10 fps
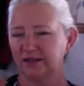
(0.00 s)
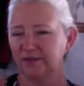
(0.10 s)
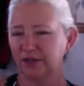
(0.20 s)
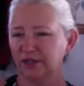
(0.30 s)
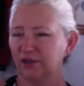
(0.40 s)

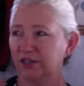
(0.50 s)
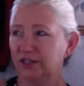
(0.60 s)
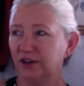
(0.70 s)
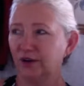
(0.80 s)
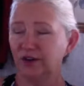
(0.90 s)
But you
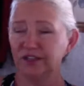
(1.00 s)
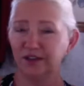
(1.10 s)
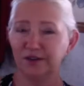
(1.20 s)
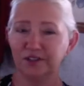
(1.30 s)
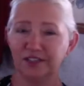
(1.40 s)
didn't know it
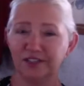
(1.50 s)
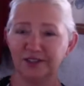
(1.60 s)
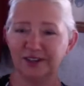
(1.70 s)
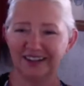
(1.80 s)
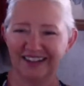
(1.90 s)
though, did
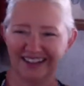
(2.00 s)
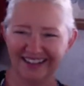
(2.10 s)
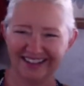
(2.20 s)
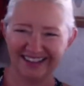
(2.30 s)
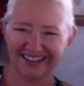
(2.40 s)
you?
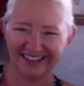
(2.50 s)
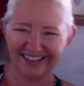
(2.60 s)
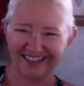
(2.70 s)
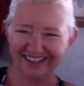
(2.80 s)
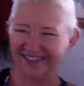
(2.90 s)

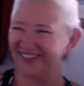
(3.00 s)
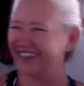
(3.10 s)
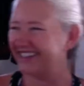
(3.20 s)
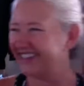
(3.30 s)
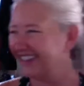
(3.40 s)

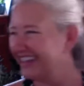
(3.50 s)
What?